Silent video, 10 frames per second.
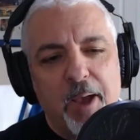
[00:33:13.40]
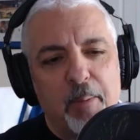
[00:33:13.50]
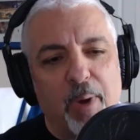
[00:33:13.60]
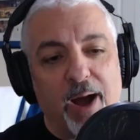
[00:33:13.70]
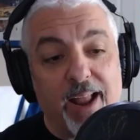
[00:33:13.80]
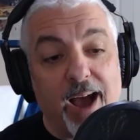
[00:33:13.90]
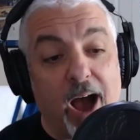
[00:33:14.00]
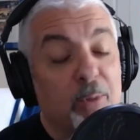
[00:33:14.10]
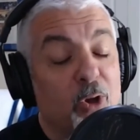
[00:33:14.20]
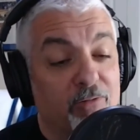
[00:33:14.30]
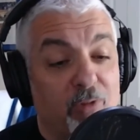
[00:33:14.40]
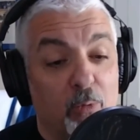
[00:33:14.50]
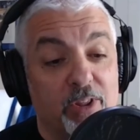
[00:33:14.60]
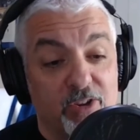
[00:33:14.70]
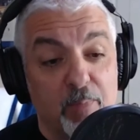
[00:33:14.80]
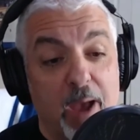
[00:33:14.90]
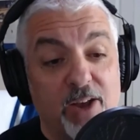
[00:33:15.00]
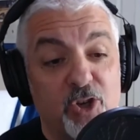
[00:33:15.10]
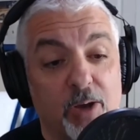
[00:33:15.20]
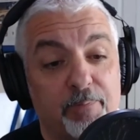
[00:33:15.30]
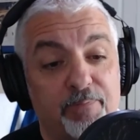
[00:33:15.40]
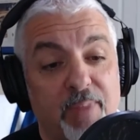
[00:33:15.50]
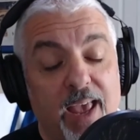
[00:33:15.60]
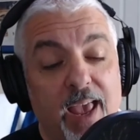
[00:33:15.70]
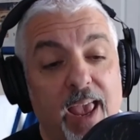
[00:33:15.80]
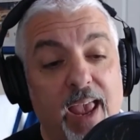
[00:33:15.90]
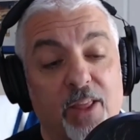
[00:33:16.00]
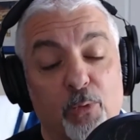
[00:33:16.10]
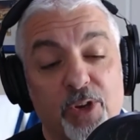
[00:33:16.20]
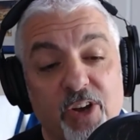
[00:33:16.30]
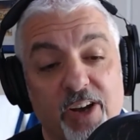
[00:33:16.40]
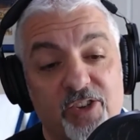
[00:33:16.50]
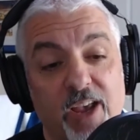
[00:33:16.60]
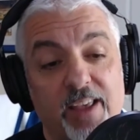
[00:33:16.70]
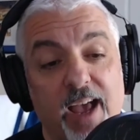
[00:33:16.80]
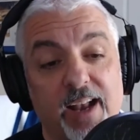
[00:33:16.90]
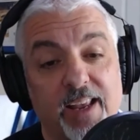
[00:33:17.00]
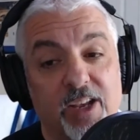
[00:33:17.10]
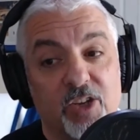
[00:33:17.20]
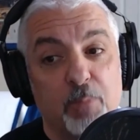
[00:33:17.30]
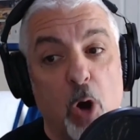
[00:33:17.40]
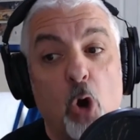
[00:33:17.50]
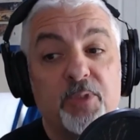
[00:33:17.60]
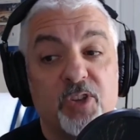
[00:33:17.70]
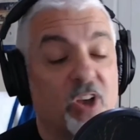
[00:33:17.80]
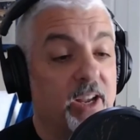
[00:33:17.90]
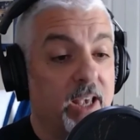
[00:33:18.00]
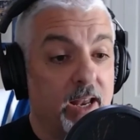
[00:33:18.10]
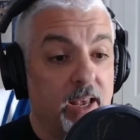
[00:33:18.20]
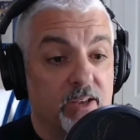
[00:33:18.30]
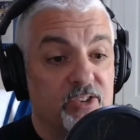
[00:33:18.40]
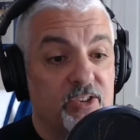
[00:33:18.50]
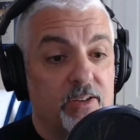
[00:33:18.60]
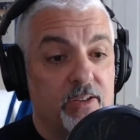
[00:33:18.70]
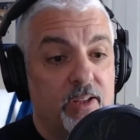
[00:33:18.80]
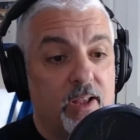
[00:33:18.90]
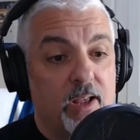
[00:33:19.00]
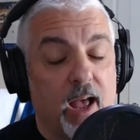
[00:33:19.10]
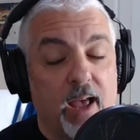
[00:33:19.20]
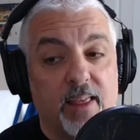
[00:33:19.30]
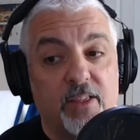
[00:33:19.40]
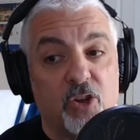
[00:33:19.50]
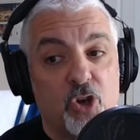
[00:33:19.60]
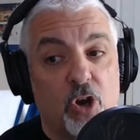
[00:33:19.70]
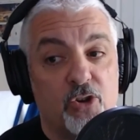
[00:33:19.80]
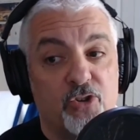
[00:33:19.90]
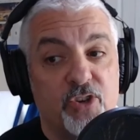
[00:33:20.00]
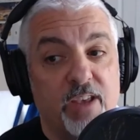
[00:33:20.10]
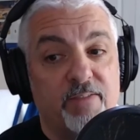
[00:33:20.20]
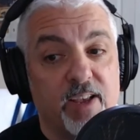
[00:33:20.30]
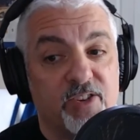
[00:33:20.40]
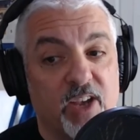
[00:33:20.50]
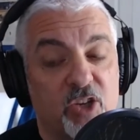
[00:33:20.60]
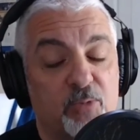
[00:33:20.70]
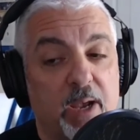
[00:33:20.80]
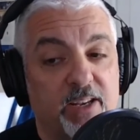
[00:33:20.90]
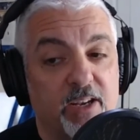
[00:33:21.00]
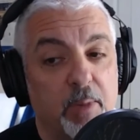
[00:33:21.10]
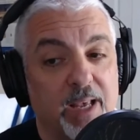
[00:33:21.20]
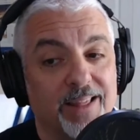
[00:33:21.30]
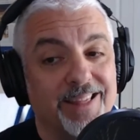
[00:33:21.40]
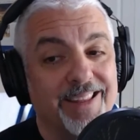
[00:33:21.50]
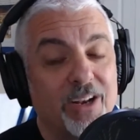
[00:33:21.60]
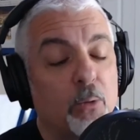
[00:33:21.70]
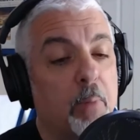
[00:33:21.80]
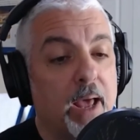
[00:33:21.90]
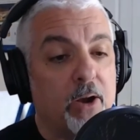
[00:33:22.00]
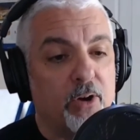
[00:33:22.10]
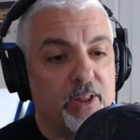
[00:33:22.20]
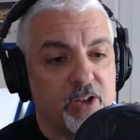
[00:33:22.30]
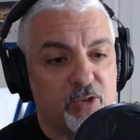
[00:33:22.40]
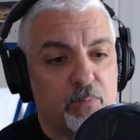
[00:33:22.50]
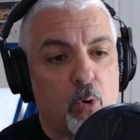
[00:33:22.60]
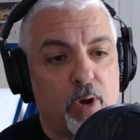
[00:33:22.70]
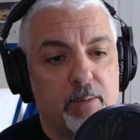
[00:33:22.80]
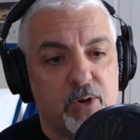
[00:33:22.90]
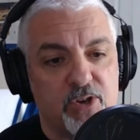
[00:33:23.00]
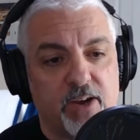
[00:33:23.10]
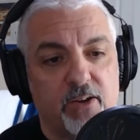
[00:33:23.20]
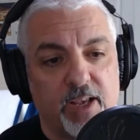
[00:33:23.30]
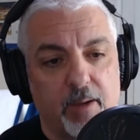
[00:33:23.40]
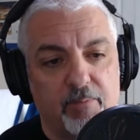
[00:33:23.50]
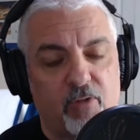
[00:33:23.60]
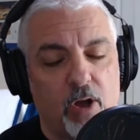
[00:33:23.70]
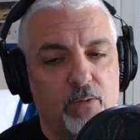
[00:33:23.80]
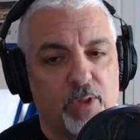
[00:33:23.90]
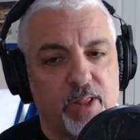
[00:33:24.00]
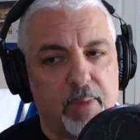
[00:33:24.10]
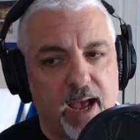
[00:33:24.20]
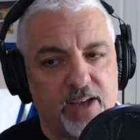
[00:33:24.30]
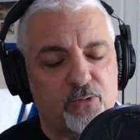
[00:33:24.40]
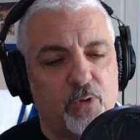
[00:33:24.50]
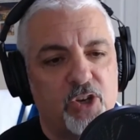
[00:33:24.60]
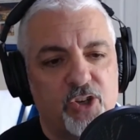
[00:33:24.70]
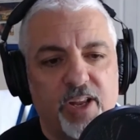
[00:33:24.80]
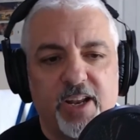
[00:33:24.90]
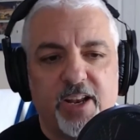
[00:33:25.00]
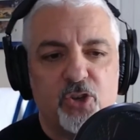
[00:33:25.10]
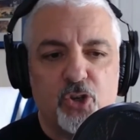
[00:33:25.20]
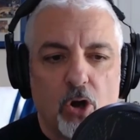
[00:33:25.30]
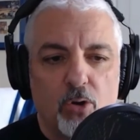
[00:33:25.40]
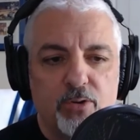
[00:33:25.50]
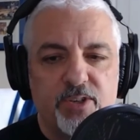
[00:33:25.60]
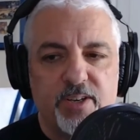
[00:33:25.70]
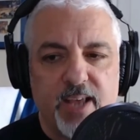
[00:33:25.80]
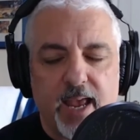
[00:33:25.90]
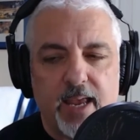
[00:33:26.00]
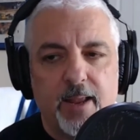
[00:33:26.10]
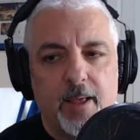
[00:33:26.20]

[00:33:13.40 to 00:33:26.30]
But I'm looking forward to this matchup. And the reason I say that is Mahomes is going to get his. I think the Chargers defense, I expect it to be a little better at this point, particularly up front with the pass rush than it has shown to date.